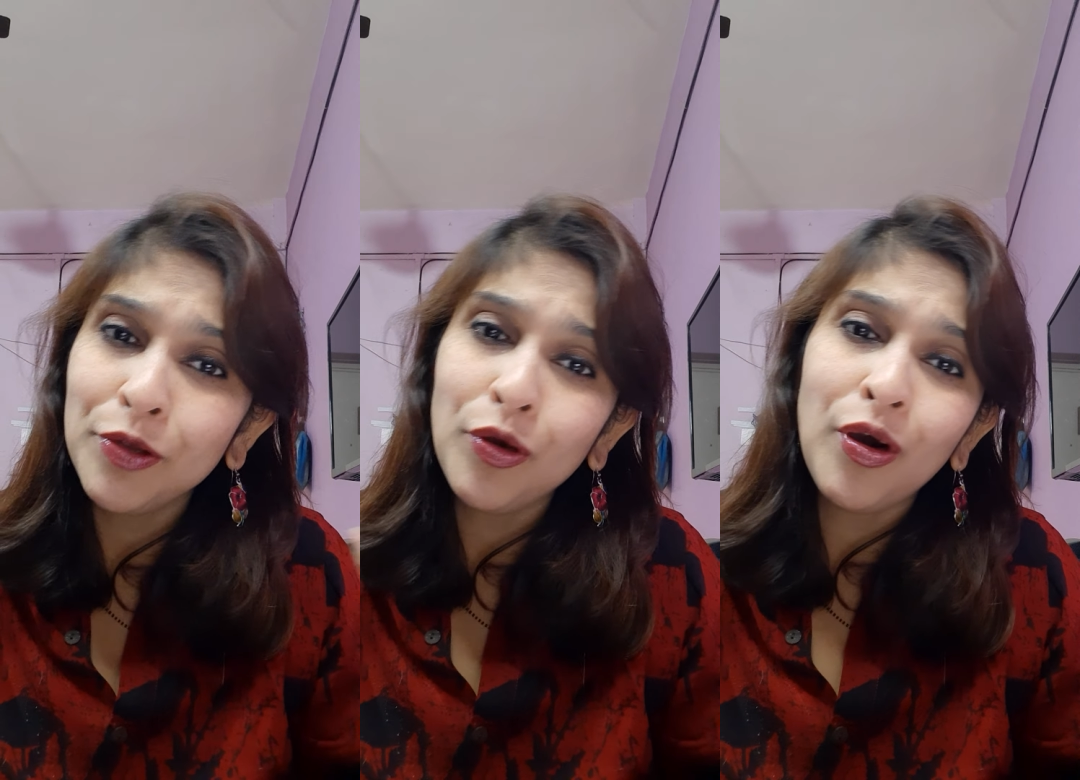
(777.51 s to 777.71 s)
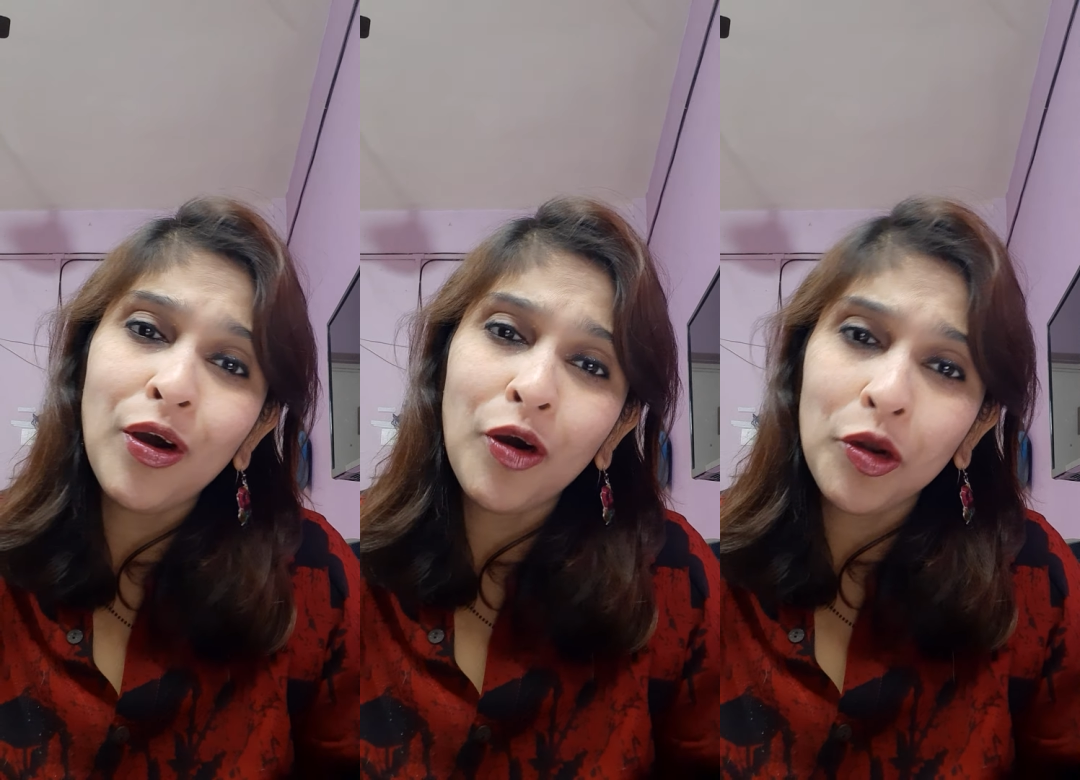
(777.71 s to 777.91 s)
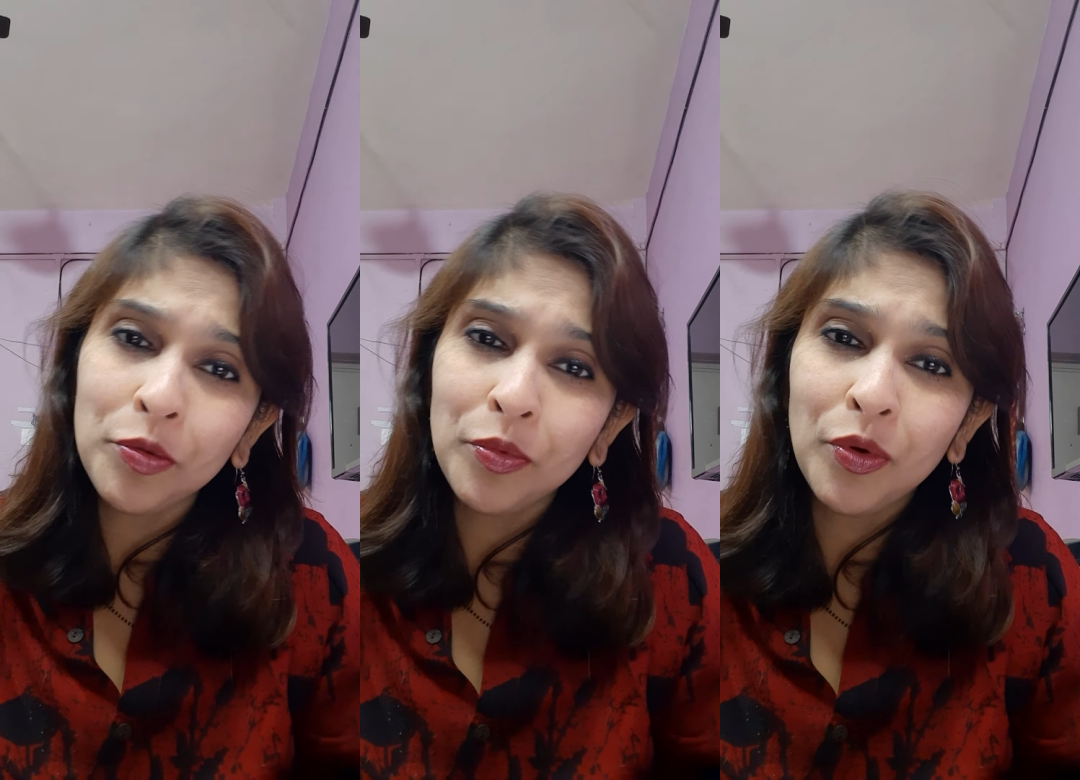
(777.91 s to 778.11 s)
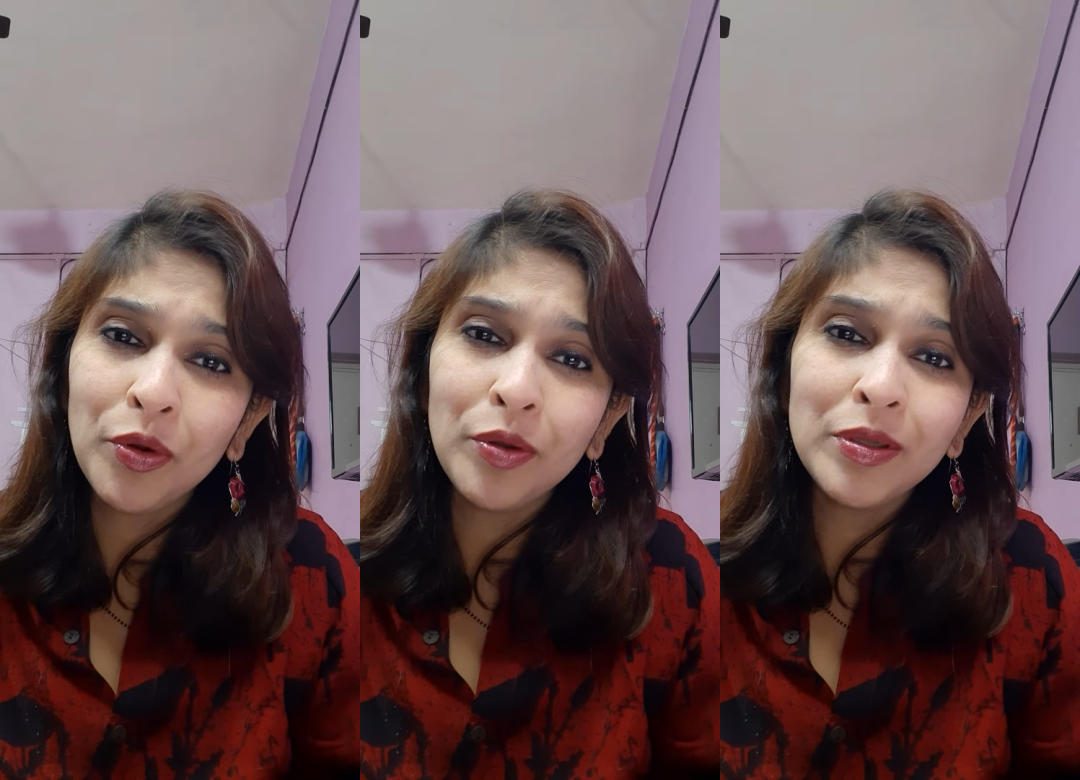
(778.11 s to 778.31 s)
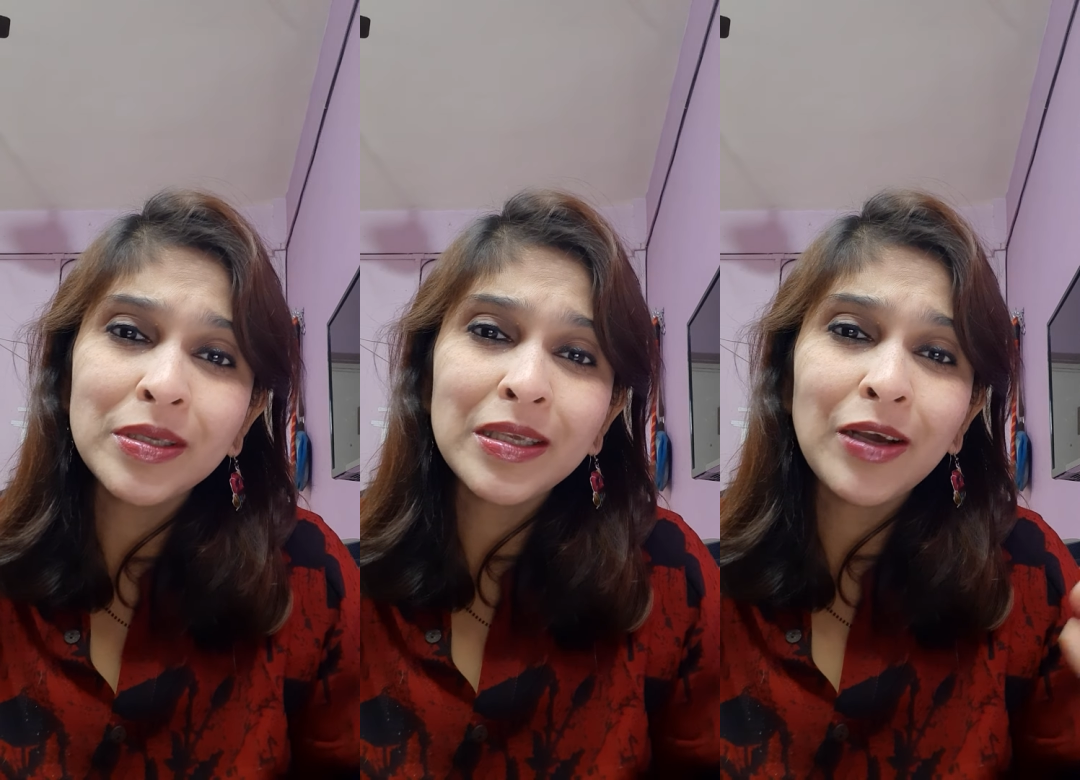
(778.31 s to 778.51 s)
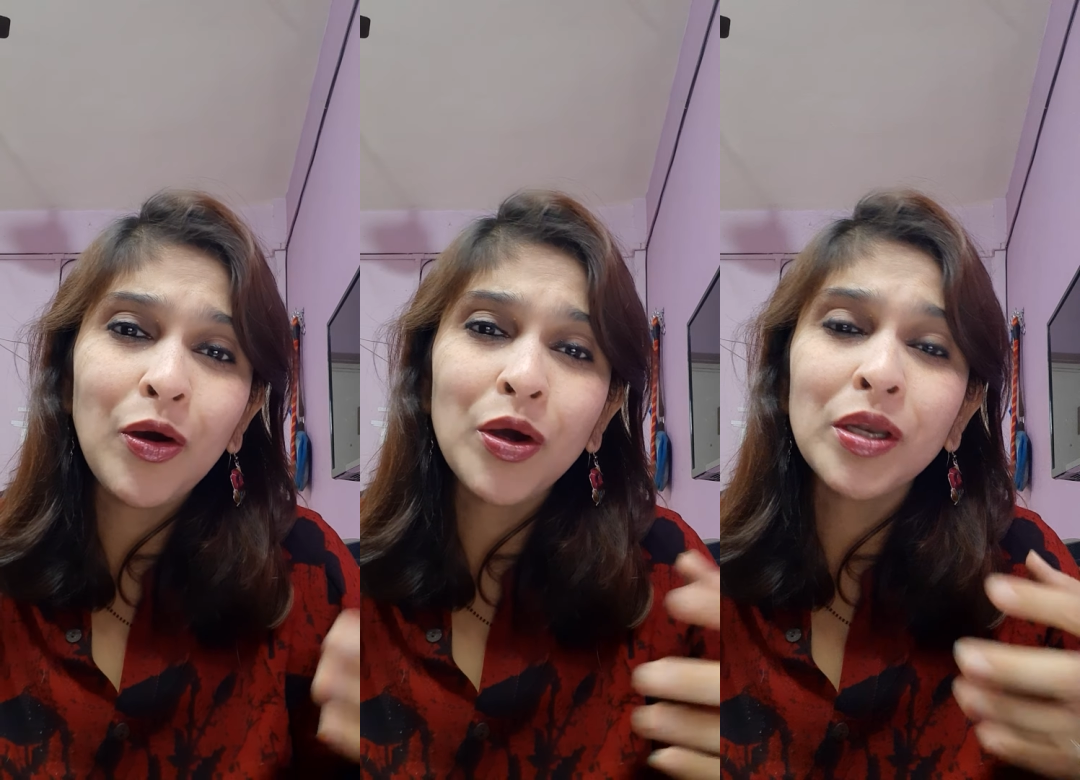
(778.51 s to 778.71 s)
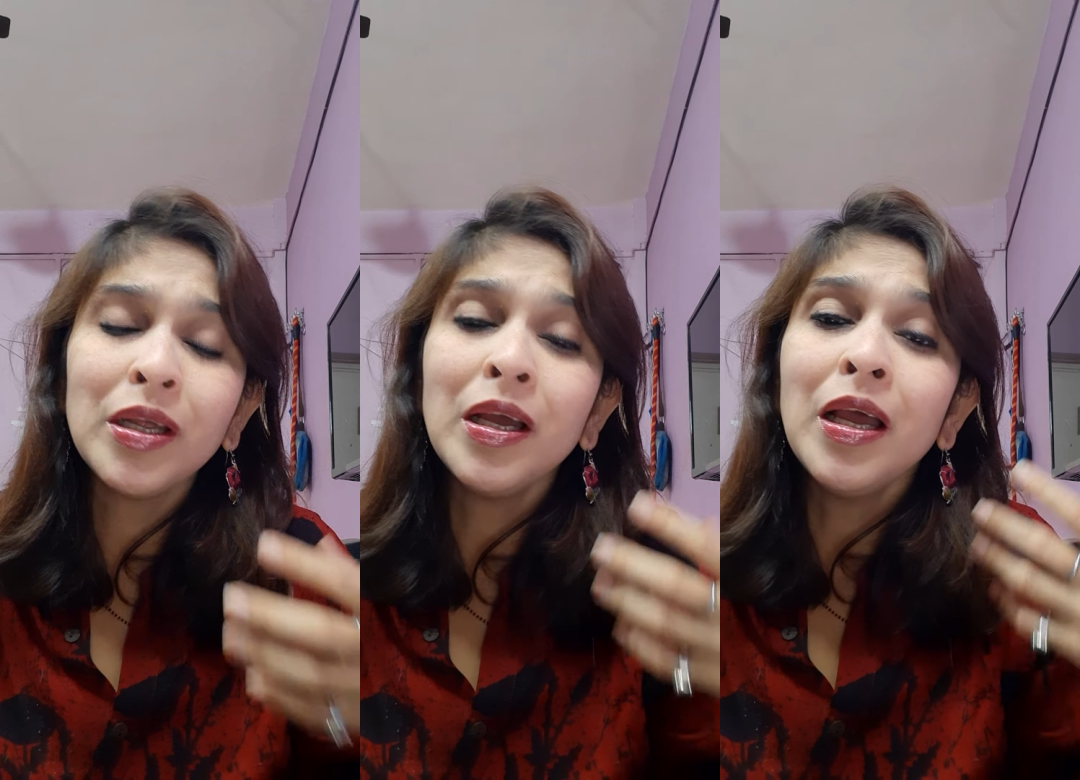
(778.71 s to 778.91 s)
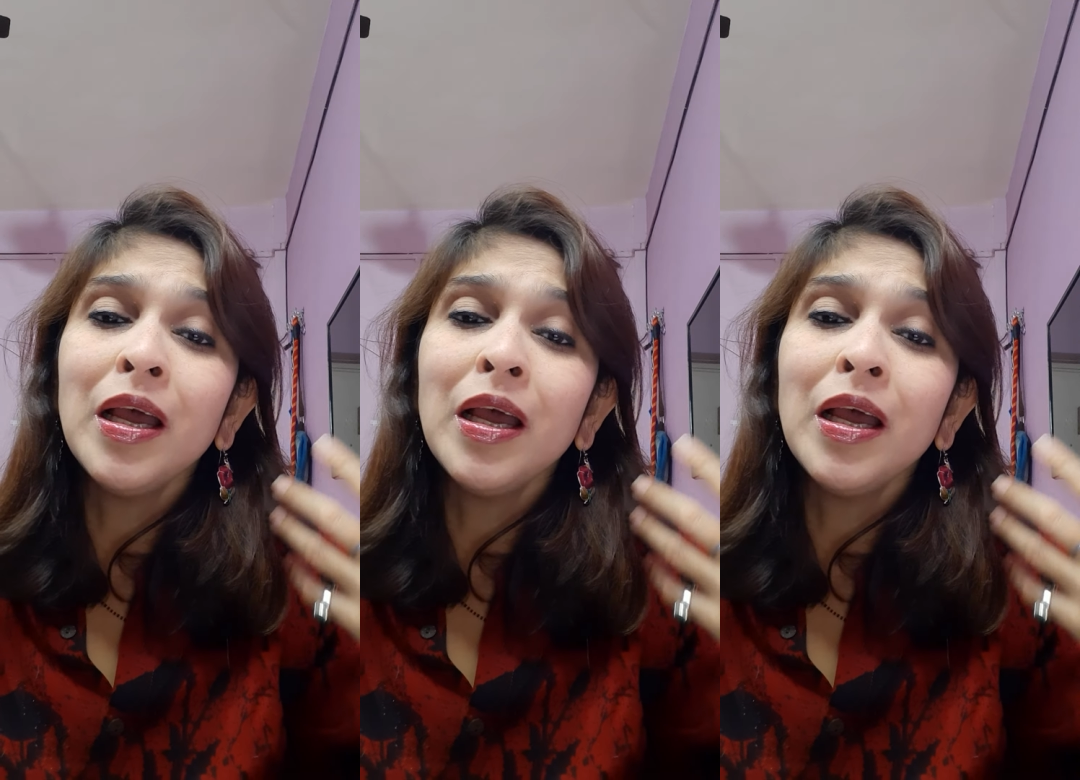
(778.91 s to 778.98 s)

your hormones, or